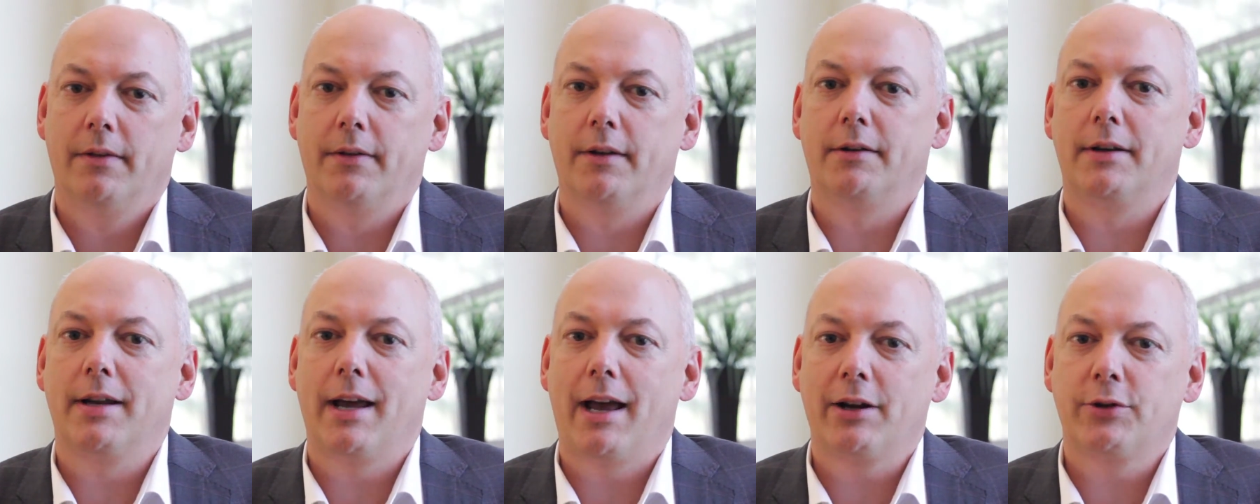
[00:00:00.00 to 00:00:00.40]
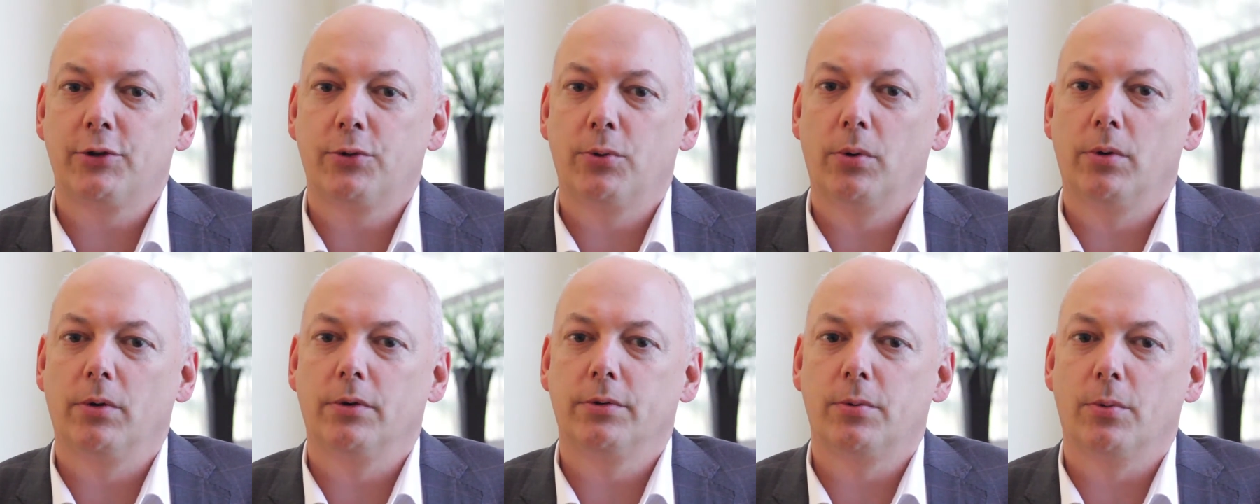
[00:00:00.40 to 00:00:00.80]
The
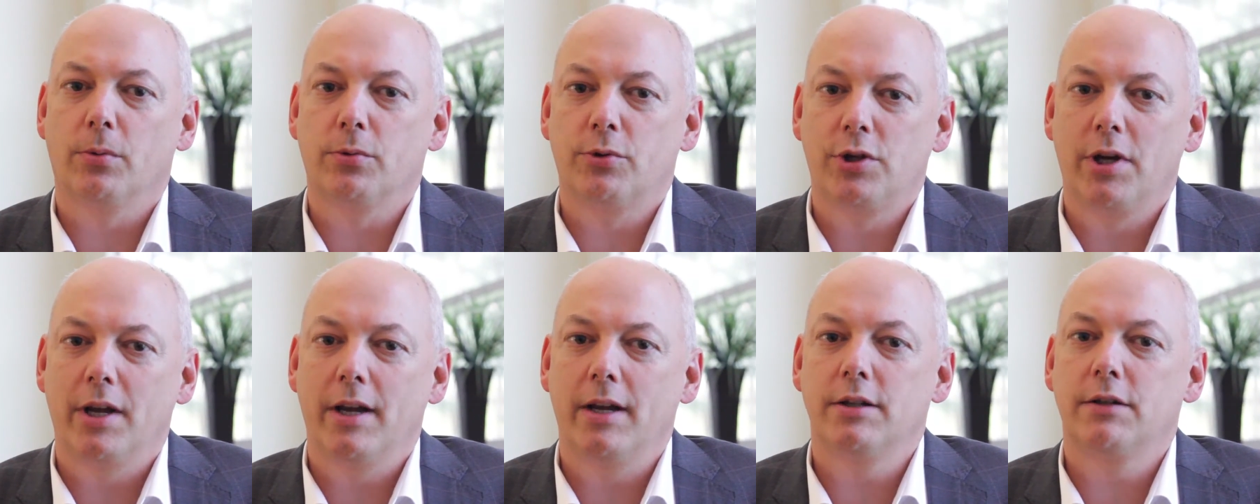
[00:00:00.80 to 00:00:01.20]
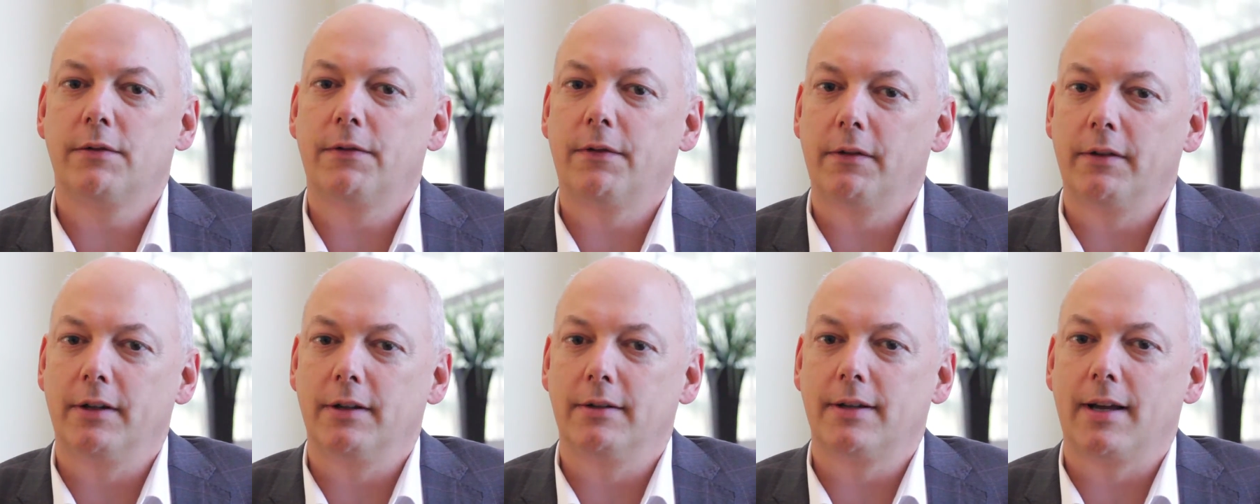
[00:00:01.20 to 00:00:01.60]
tax rules will change
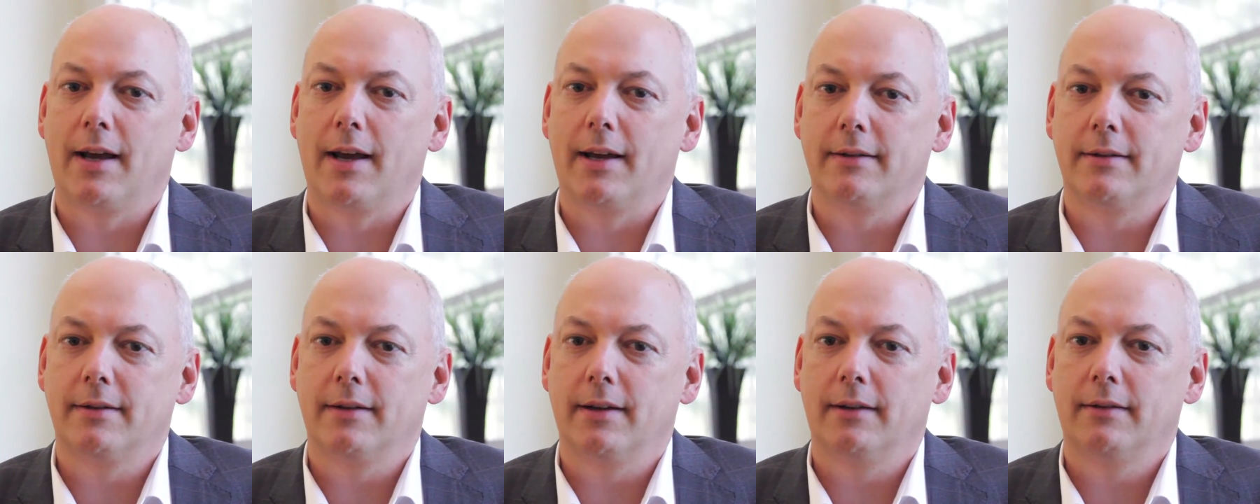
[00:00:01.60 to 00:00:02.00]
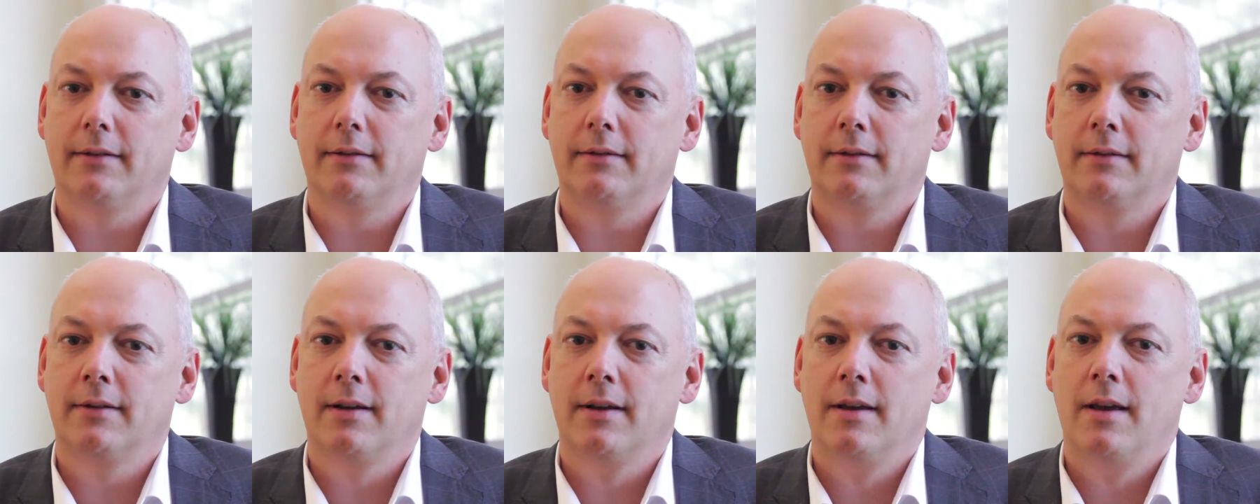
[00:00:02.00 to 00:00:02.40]
for these
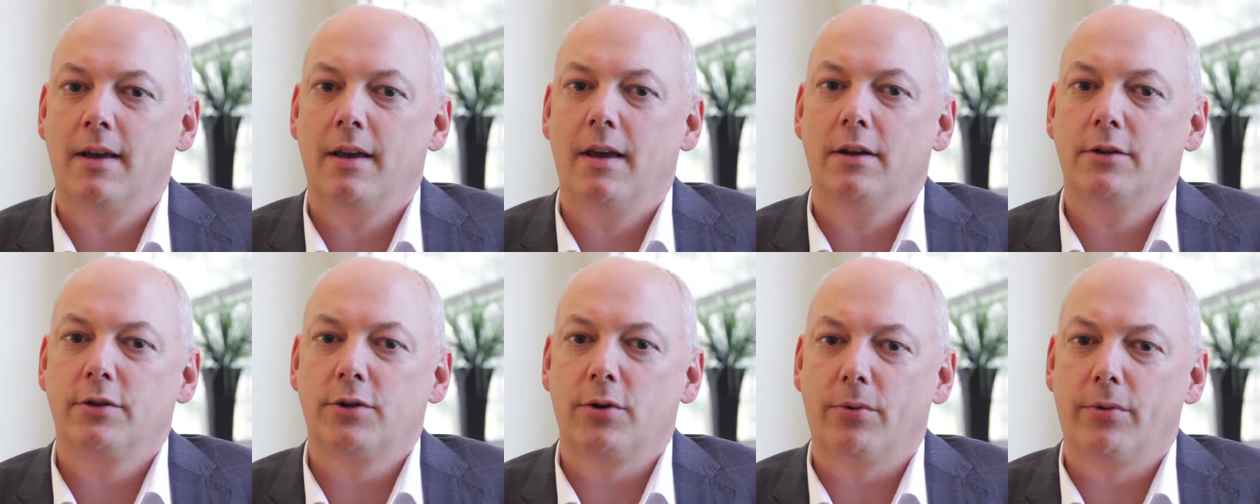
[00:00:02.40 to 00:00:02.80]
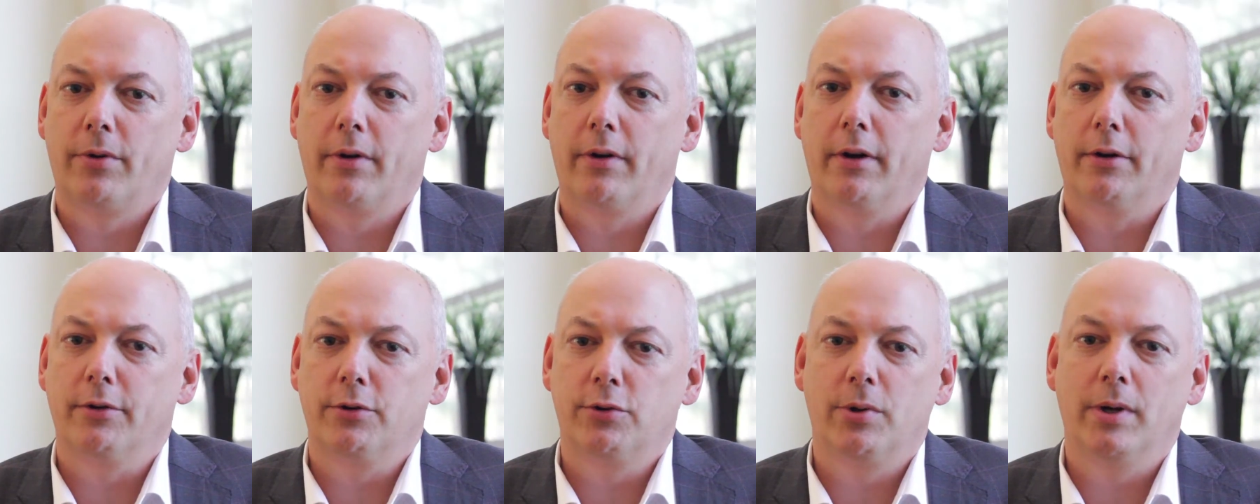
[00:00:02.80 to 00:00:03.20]
assets, so
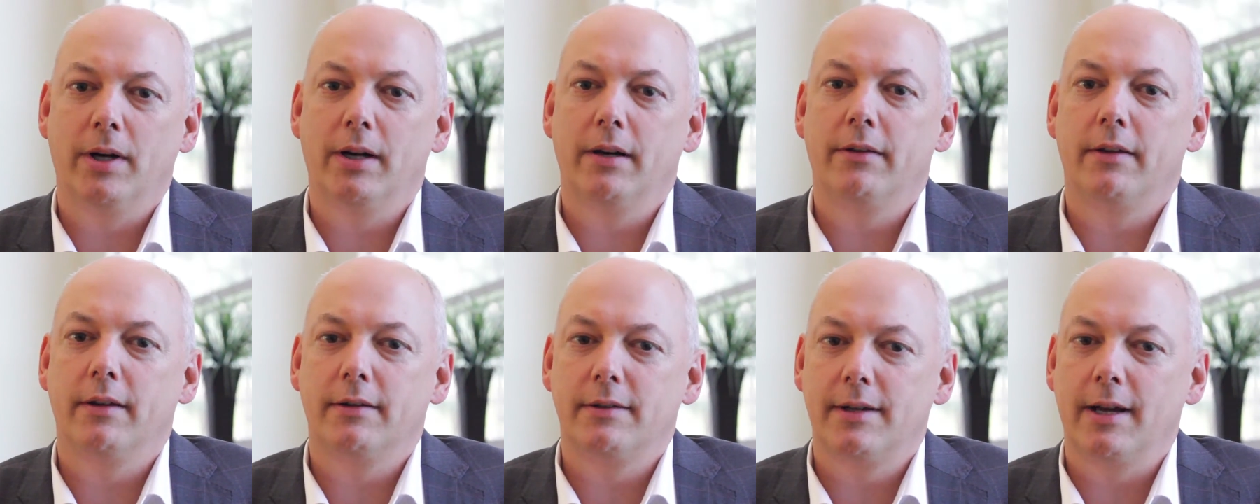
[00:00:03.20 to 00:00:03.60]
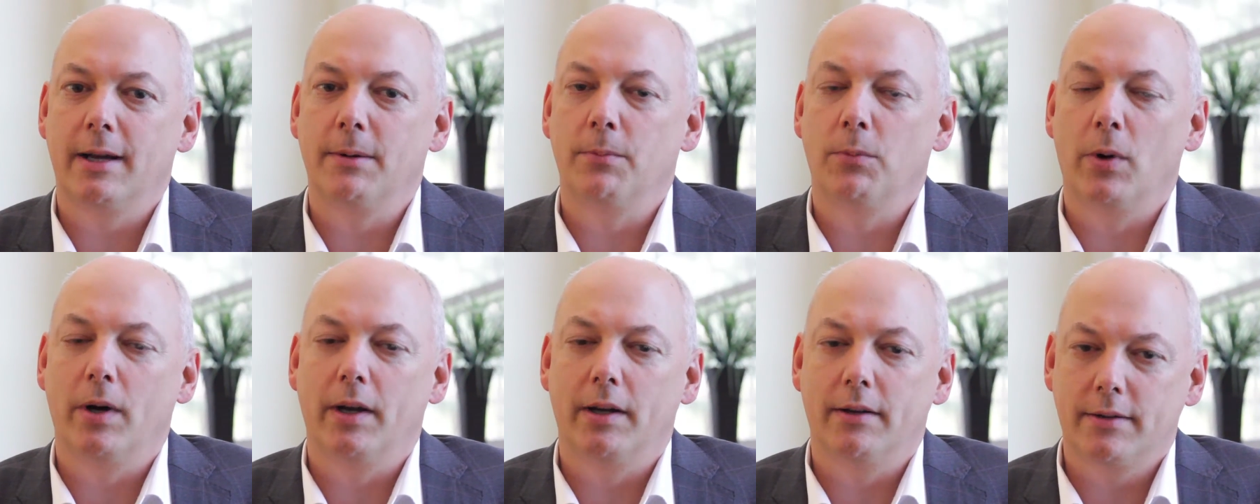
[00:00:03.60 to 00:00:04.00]
they are treated the
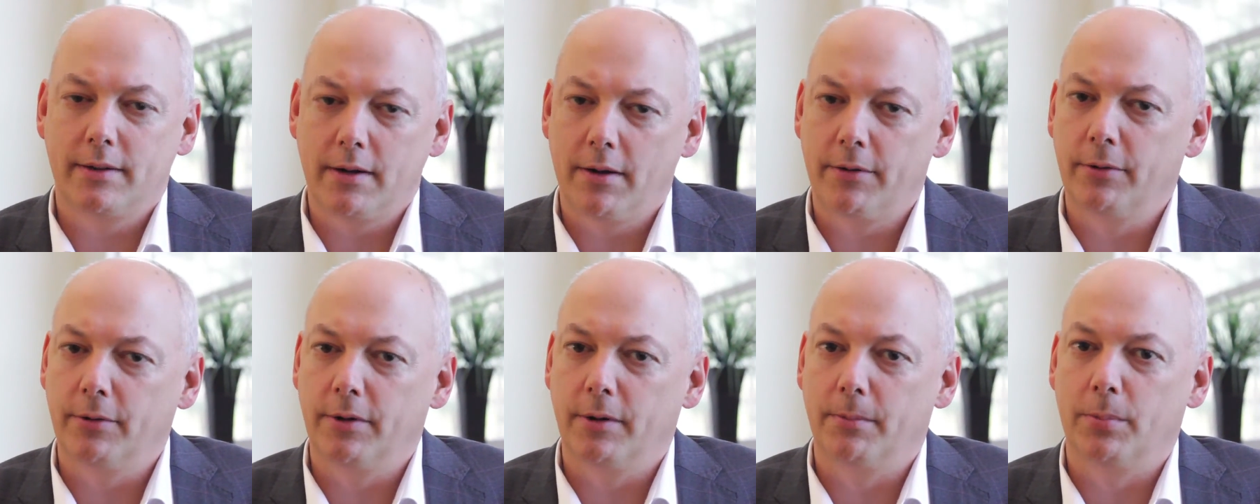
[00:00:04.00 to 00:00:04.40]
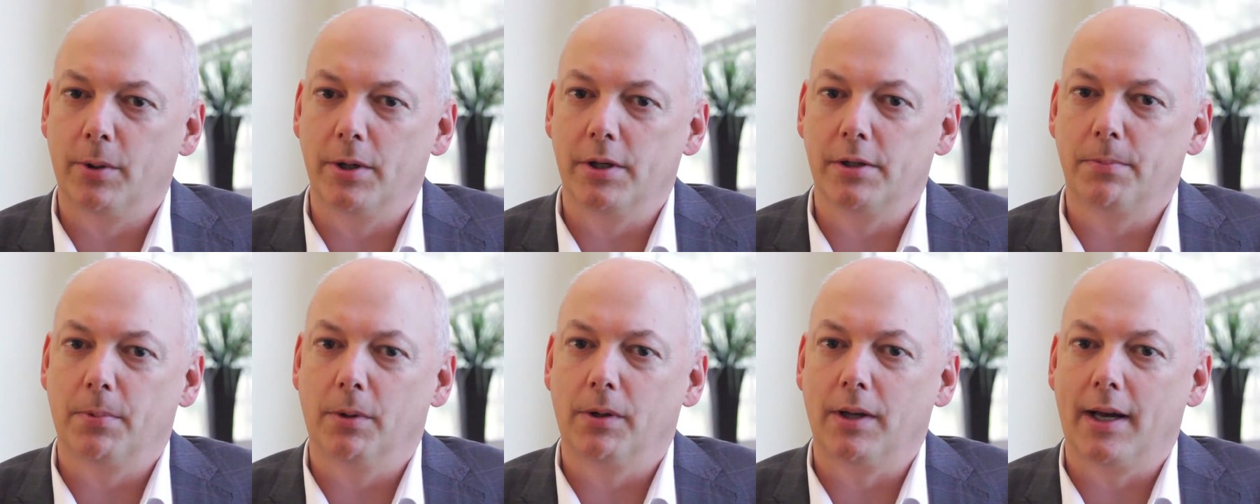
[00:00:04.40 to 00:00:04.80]
same way as other
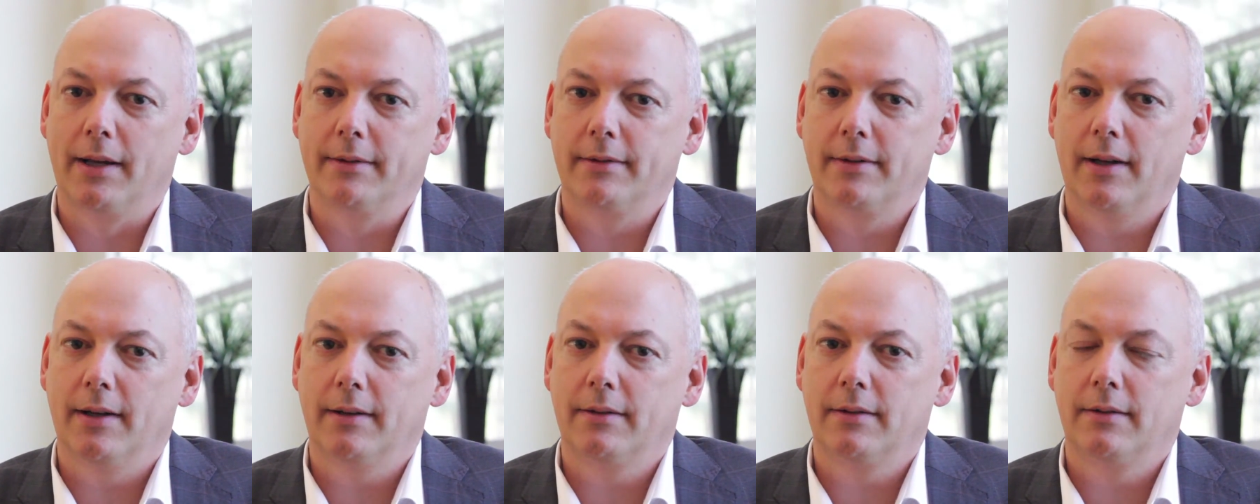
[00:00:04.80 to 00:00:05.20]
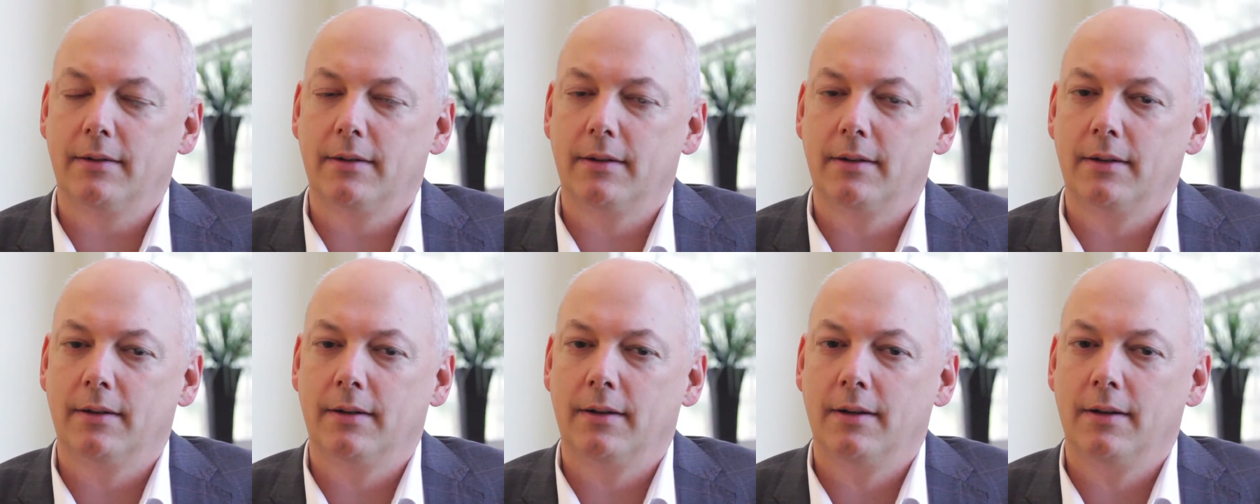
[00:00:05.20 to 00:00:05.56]
depreciable assets.